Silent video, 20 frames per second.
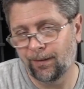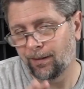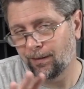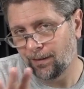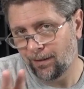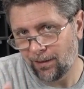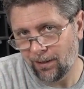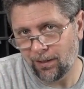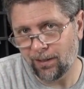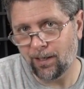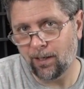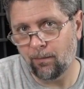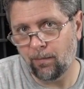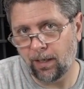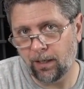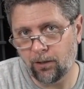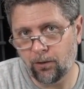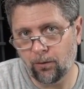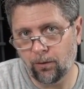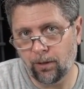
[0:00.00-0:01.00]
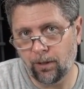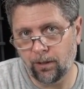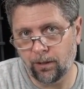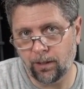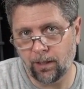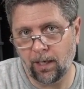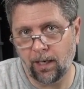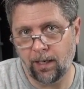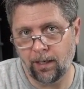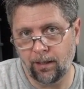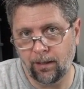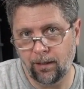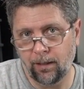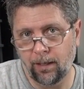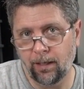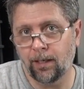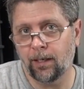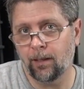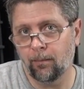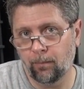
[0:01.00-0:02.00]
just to make sure you stay
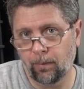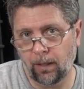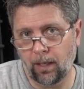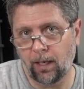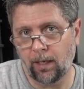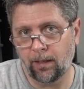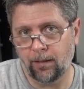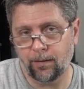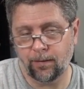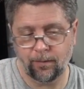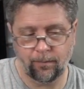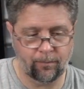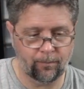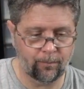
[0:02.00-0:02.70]
in compliance.